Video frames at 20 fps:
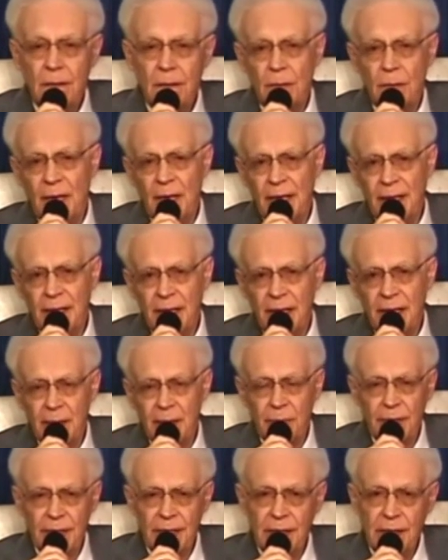The Magi
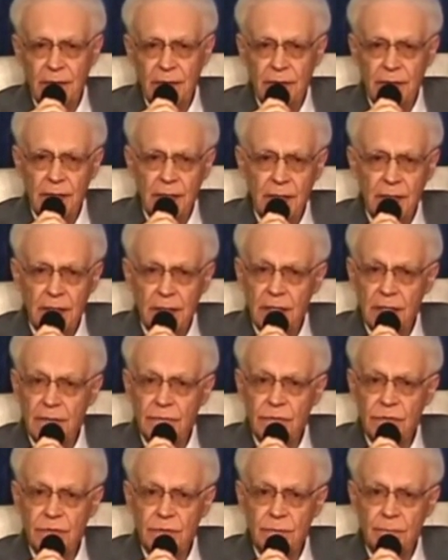bringing the
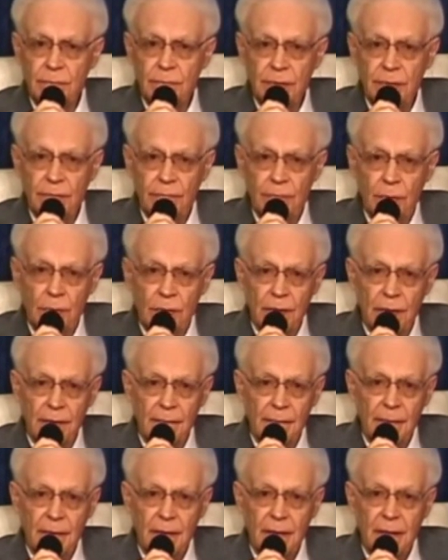gifts
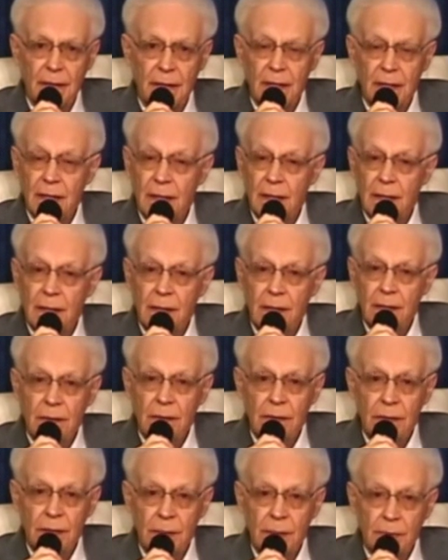before
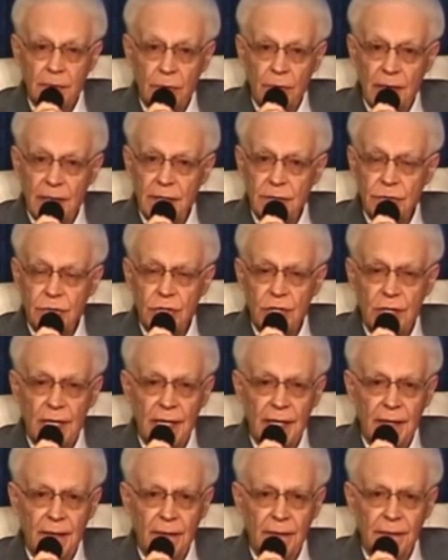the Christ
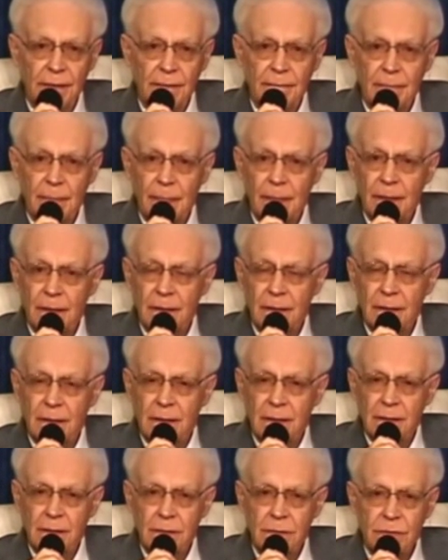child,
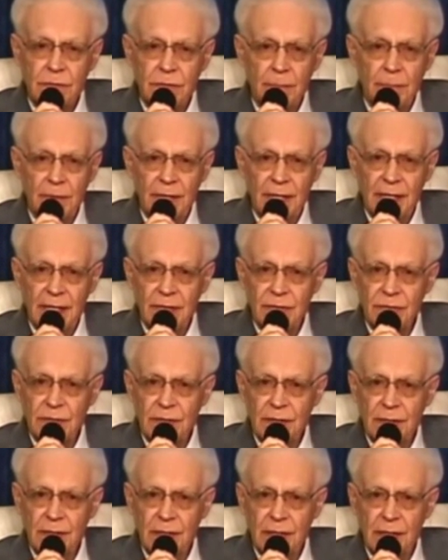
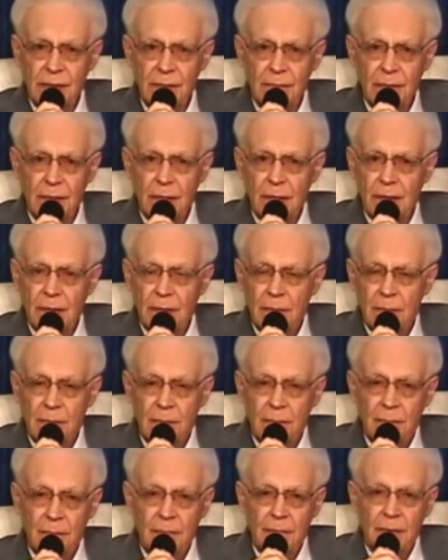symbolizing the
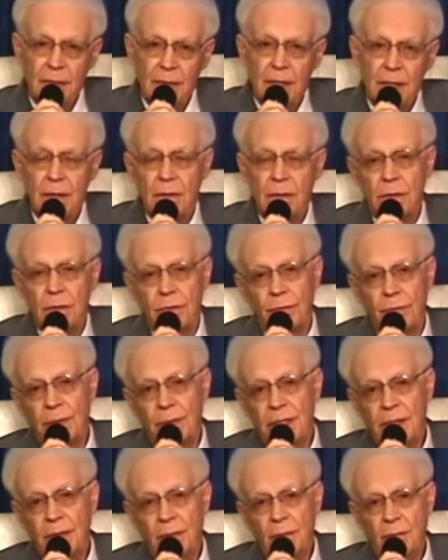
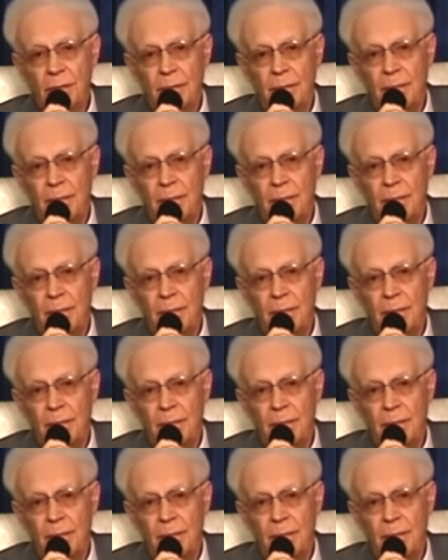three